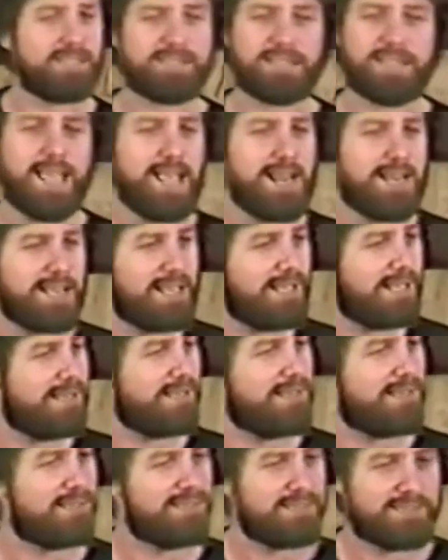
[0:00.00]
this lady
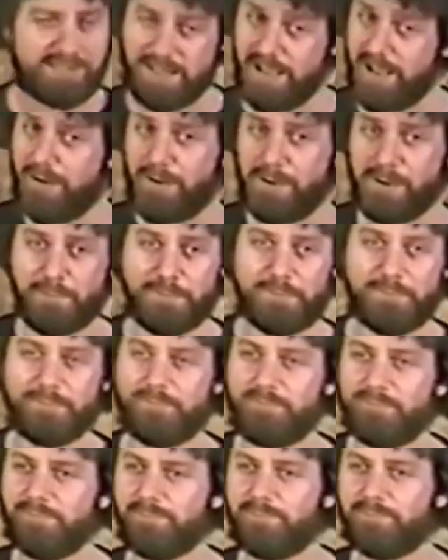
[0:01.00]
scared him.
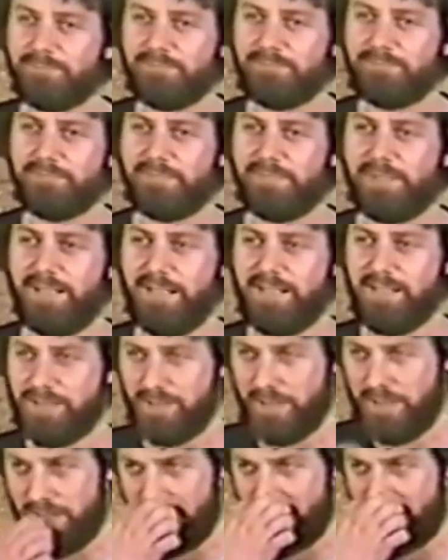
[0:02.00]
He
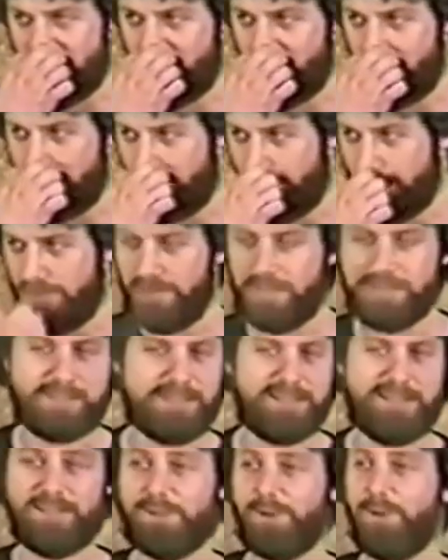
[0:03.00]
didn't know how to deal with her.
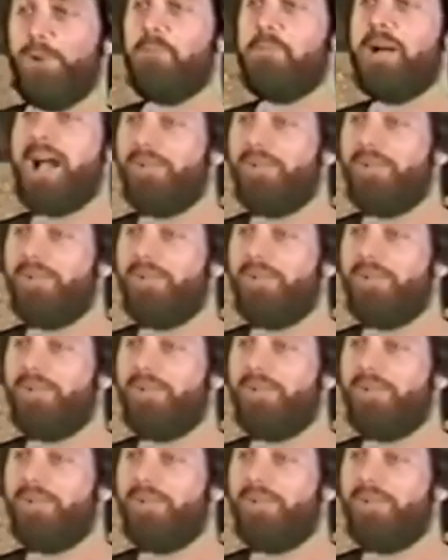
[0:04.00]
That's another whole